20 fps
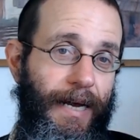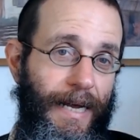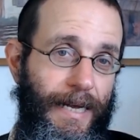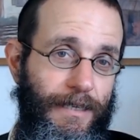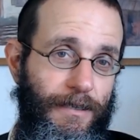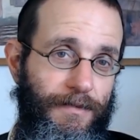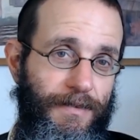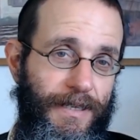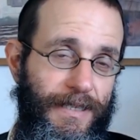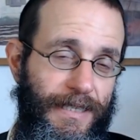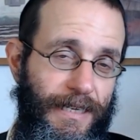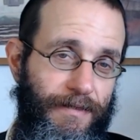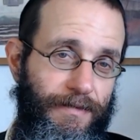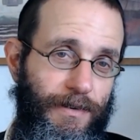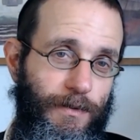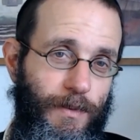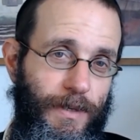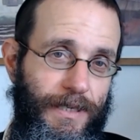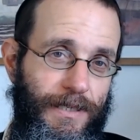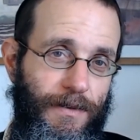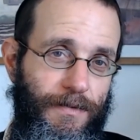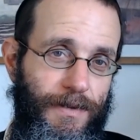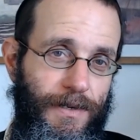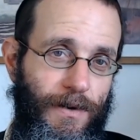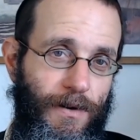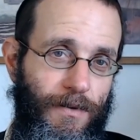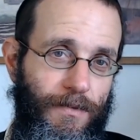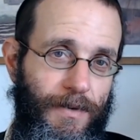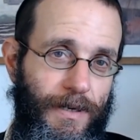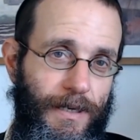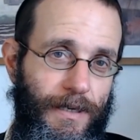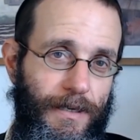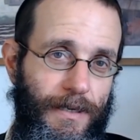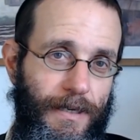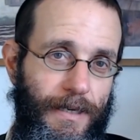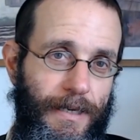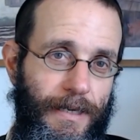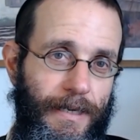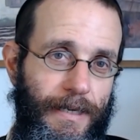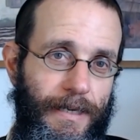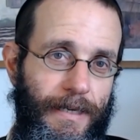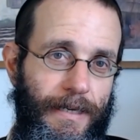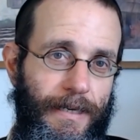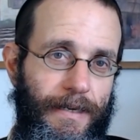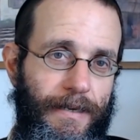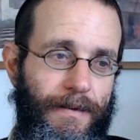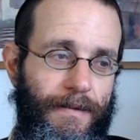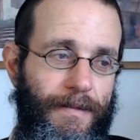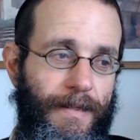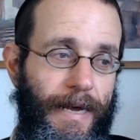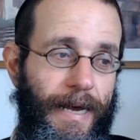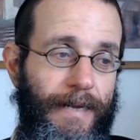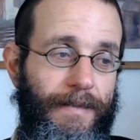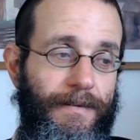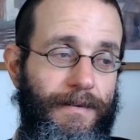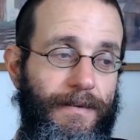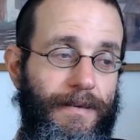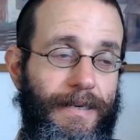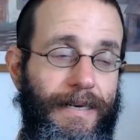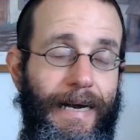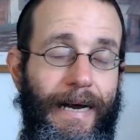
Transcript: end of the 7 weeks of the Omer, that